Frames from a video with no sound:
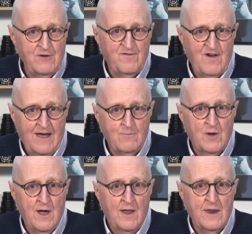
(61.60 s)
to find
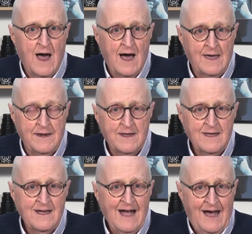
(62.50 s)
one online
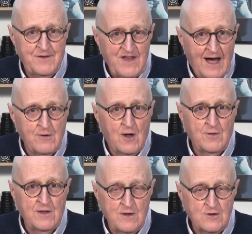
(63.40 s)
and
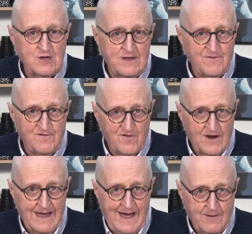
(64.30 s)
download it usually for
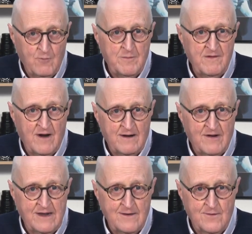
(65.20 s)
free, and it will be very,
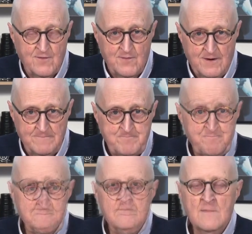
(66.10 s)
very useful.
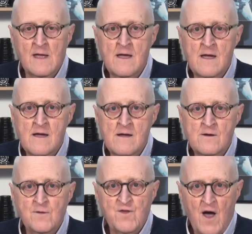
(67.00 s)

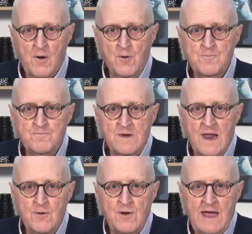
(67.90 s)
So,
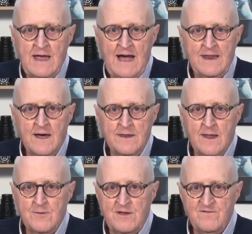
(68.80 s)
loading and
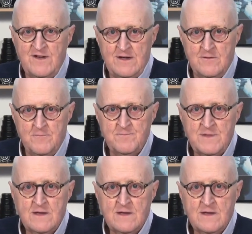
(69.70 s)
unloading film.